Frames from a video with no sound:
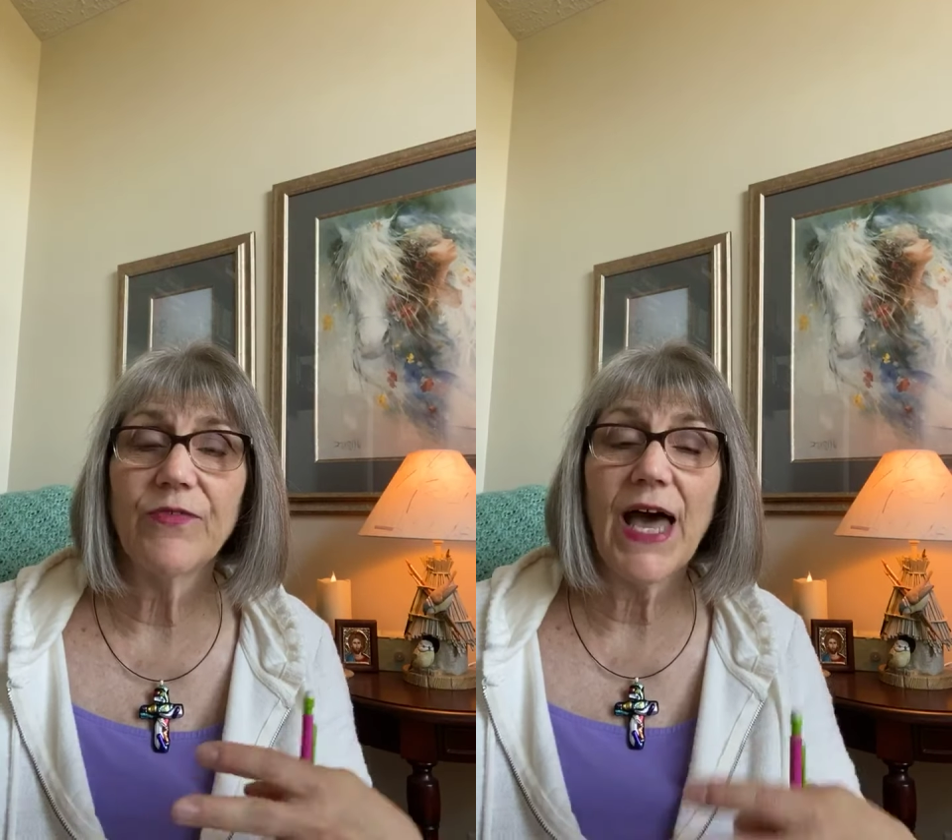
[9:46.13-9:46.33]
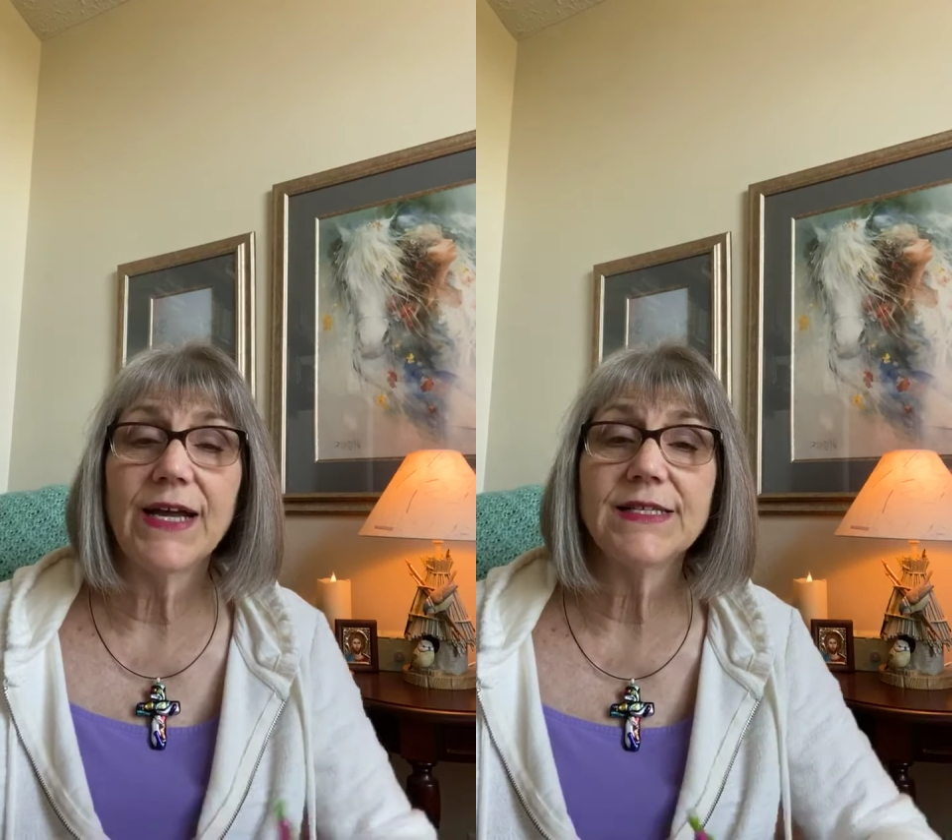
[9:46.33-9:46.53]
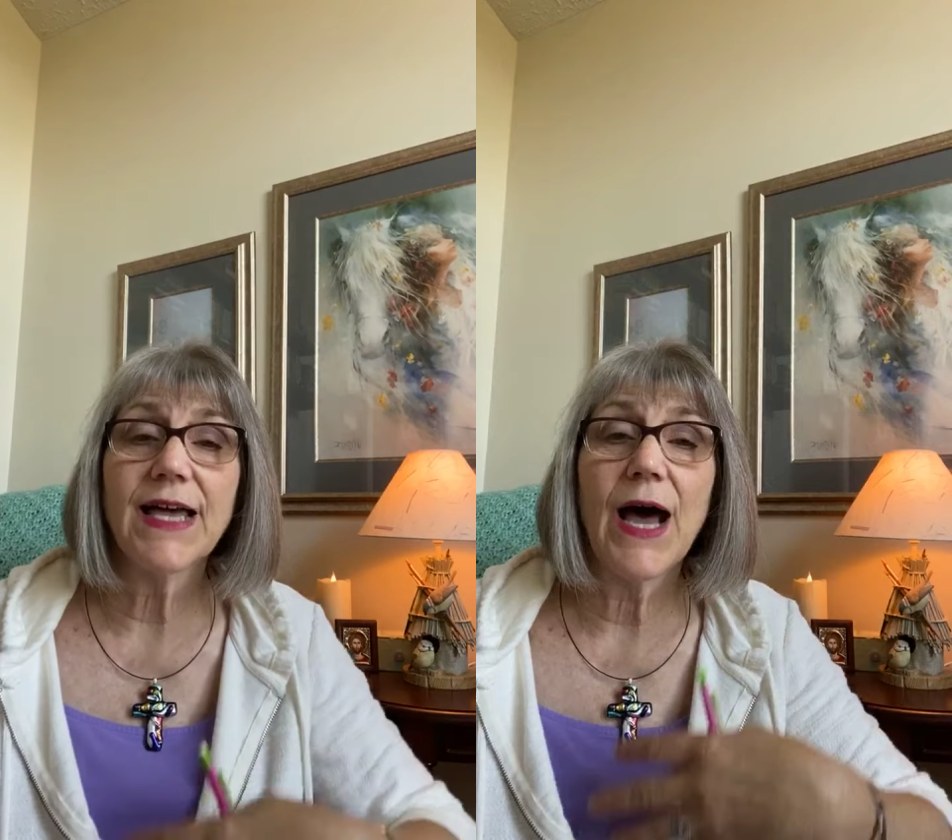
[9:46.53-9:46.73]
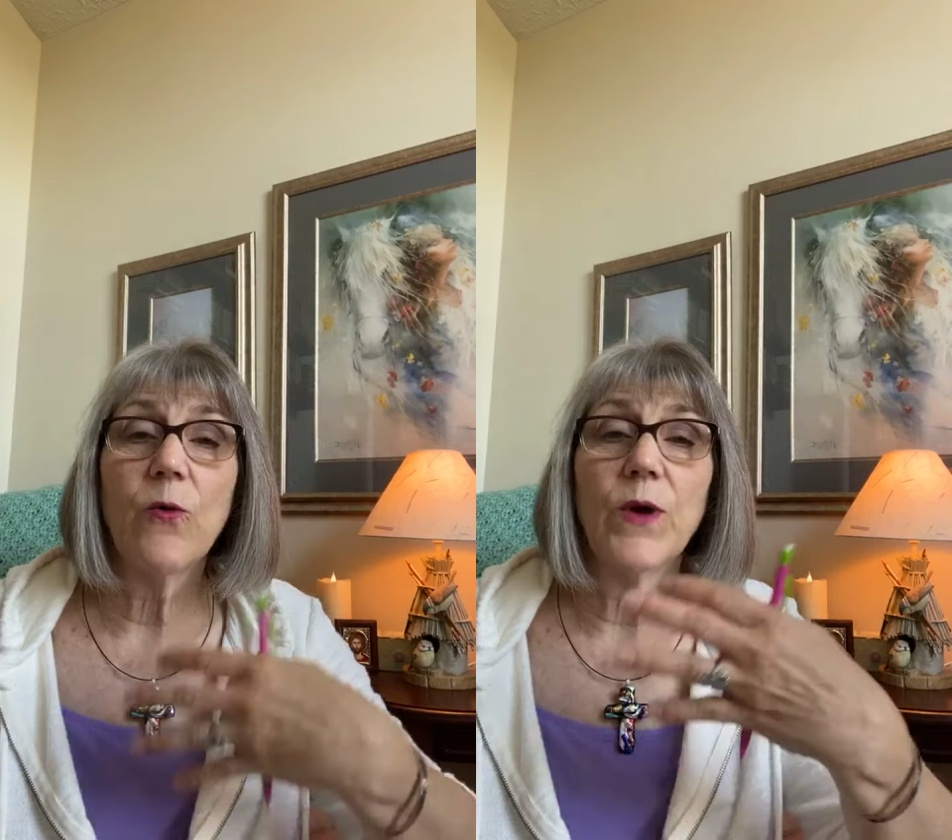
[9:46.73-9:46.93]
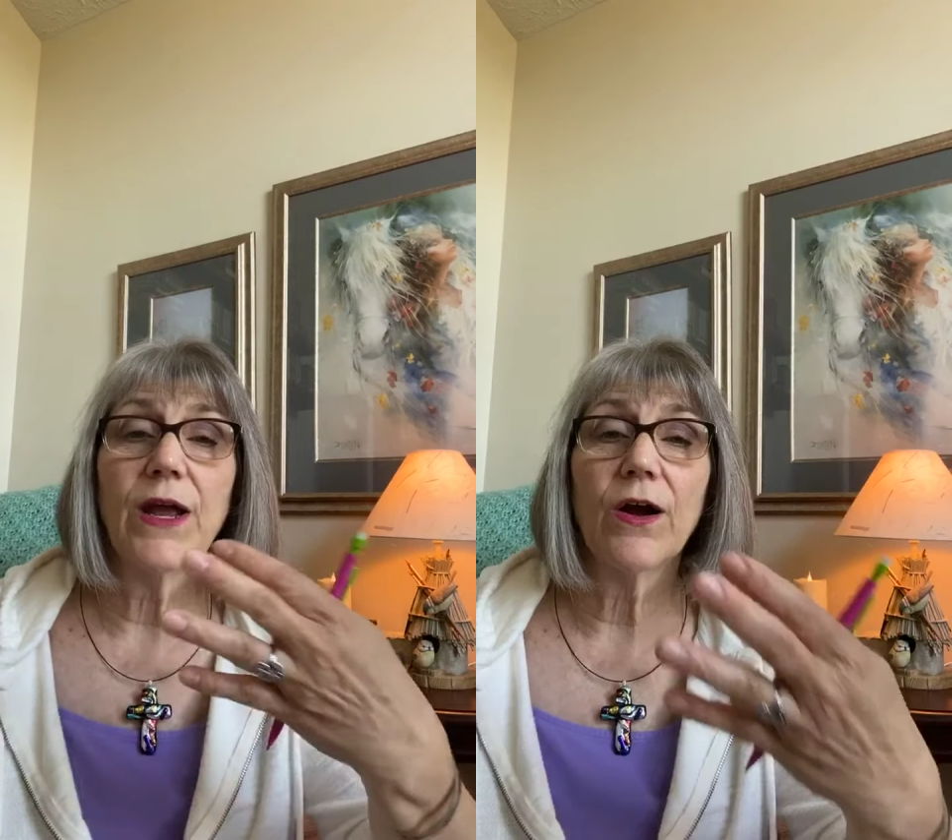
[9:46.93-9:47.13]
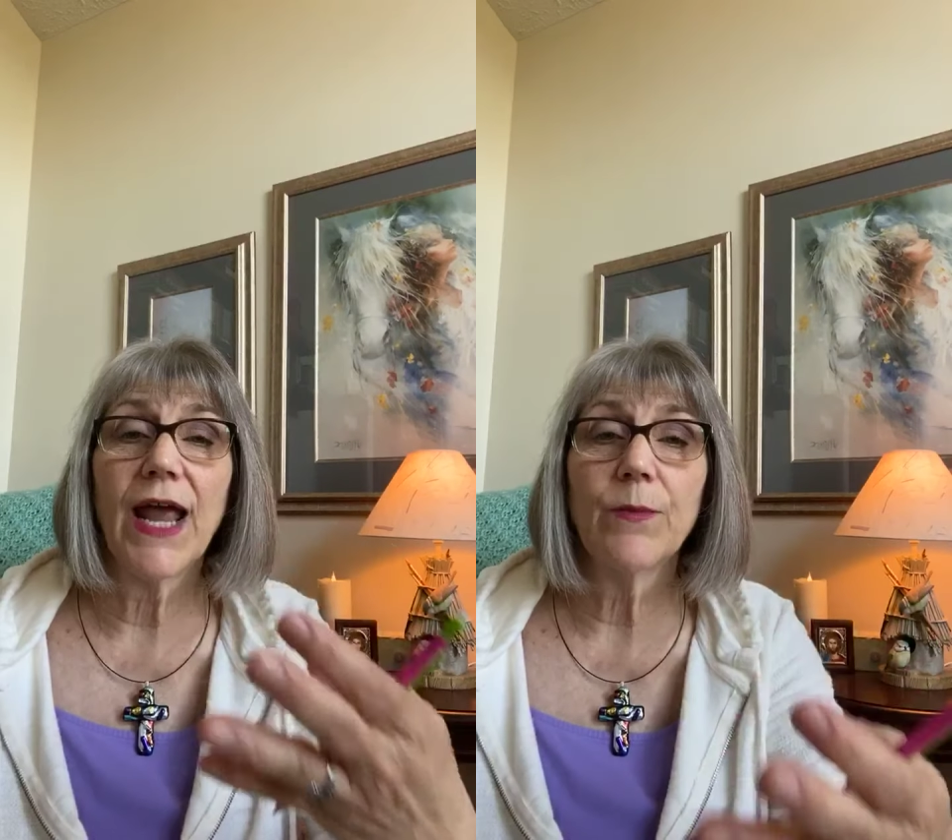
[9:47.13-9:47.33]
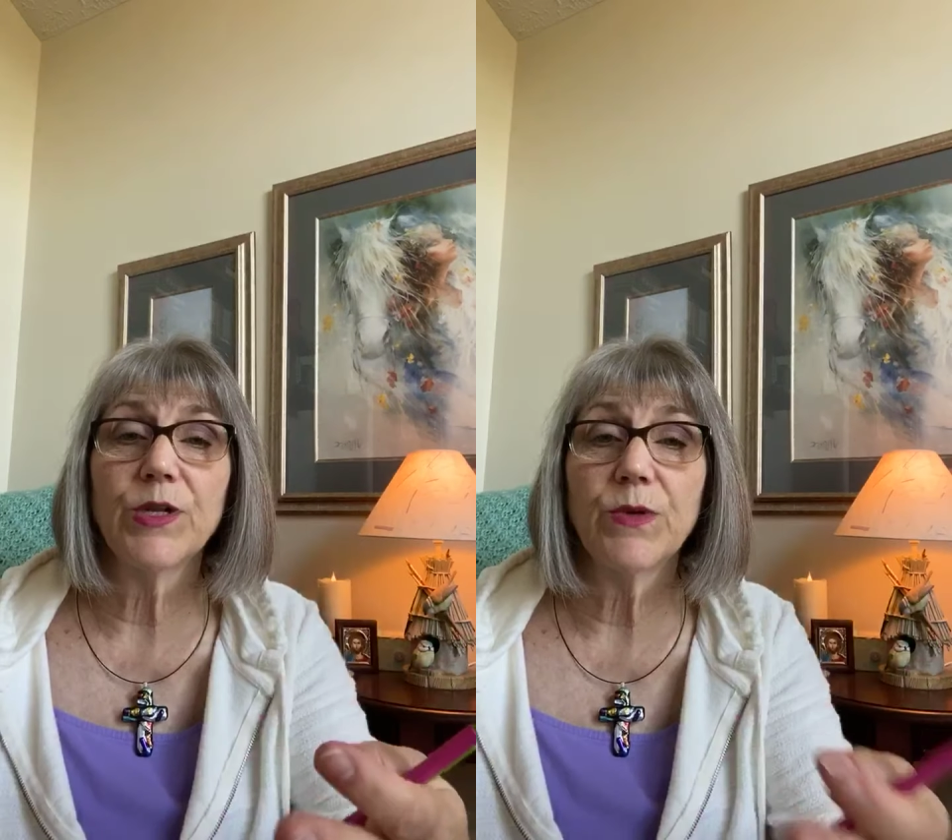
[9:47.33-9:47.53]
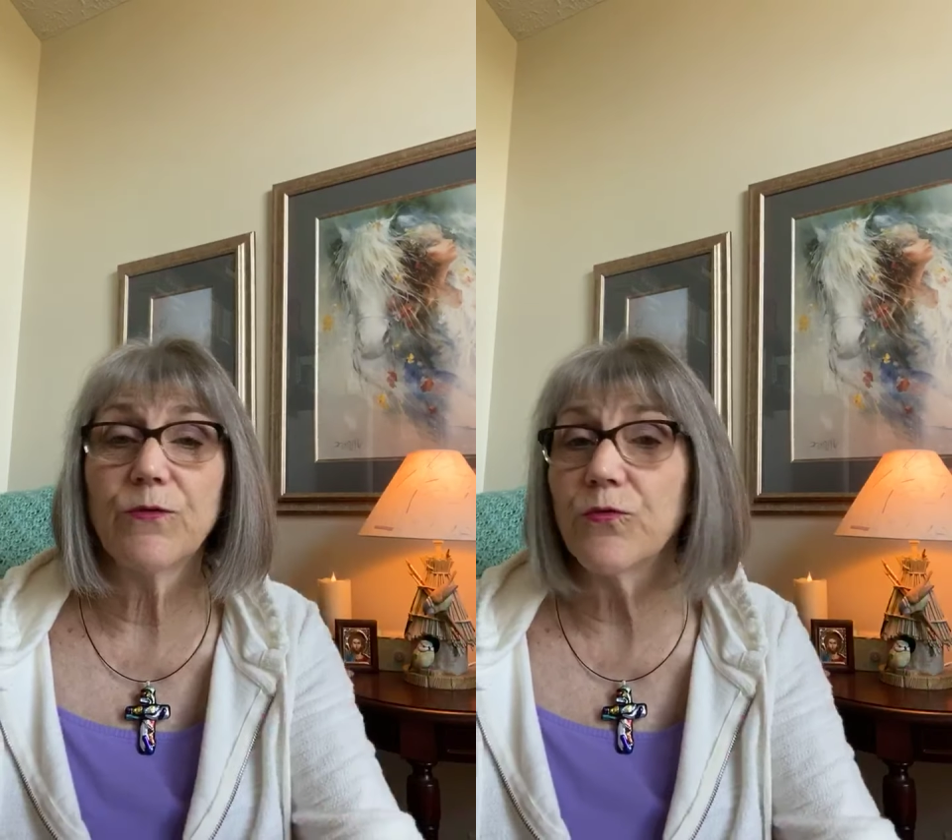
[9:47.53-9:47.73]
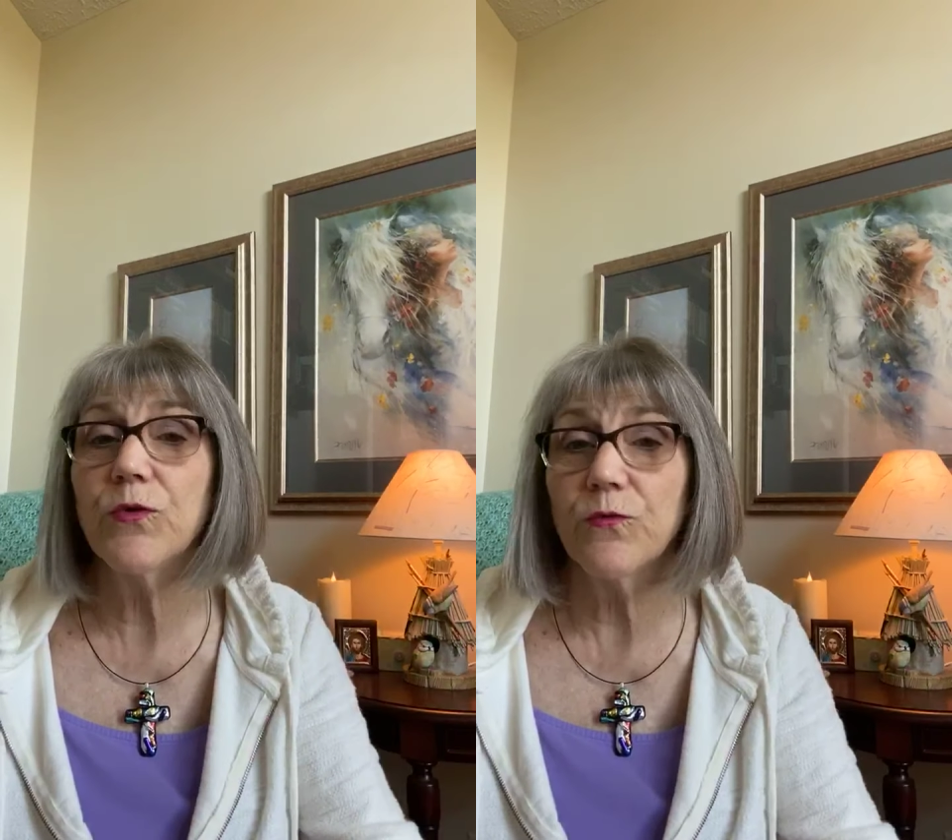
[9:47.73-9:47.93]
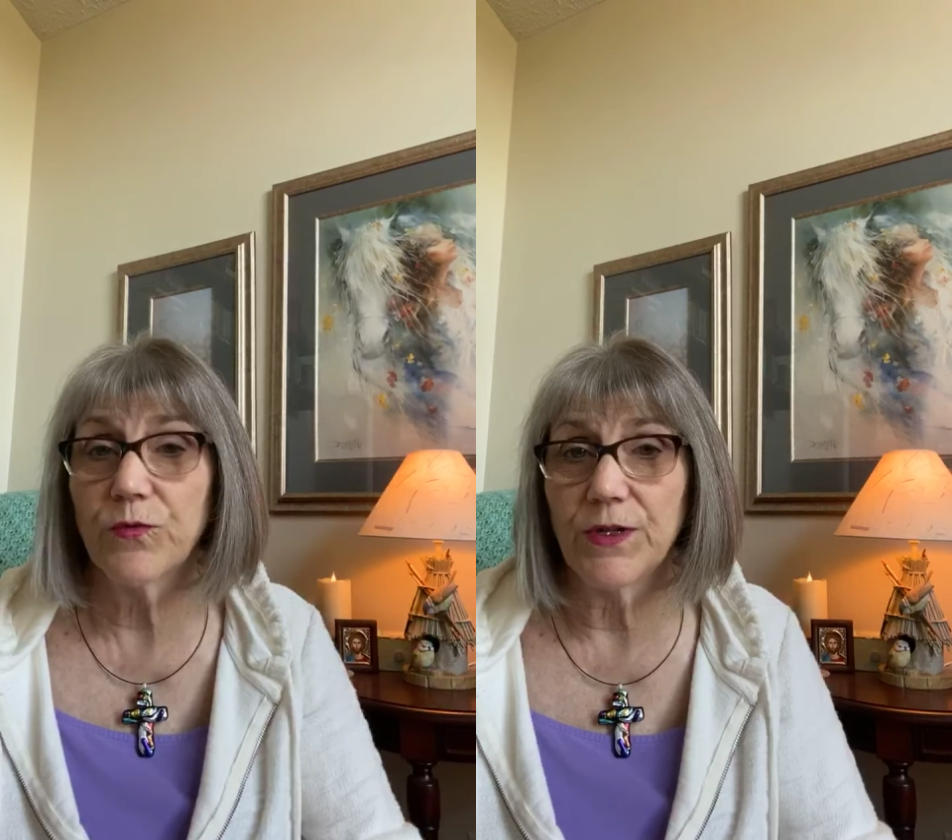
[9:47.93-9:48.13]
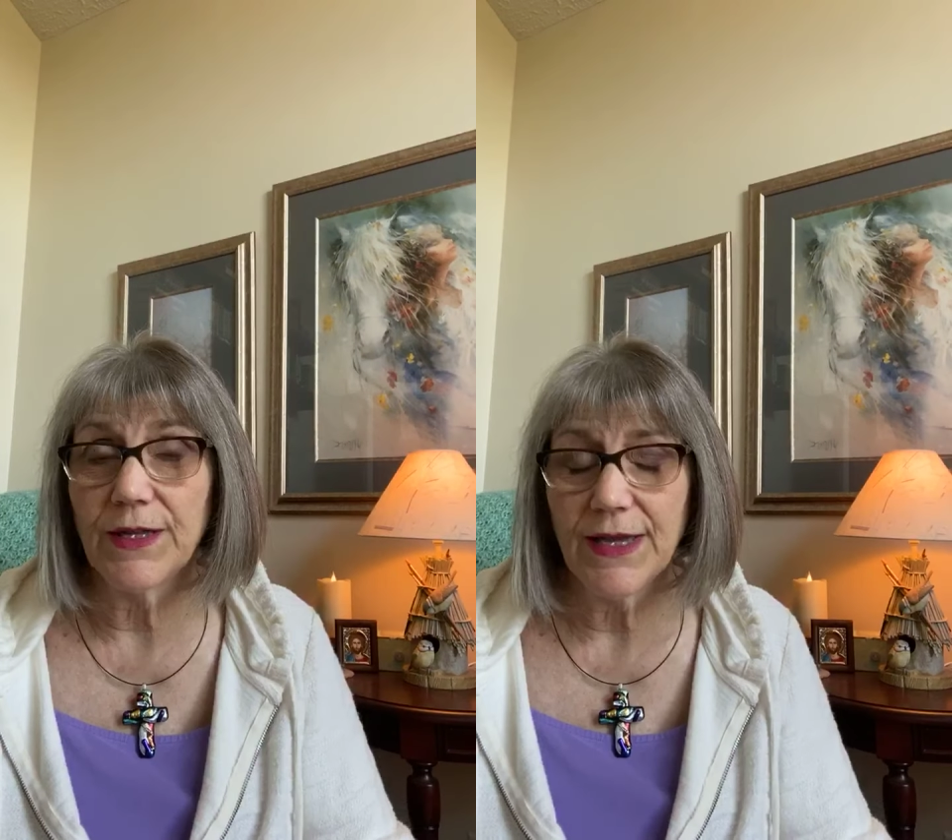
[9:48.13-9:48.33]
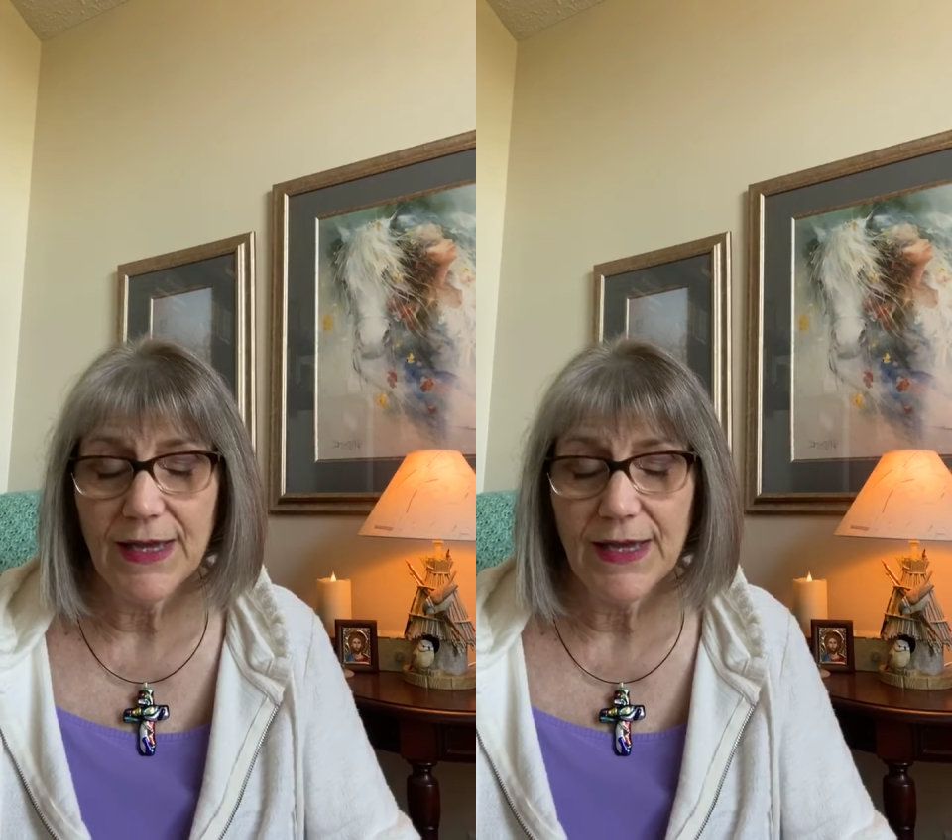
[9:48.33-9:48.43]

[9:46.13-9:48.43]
That is how we are able to be fruitful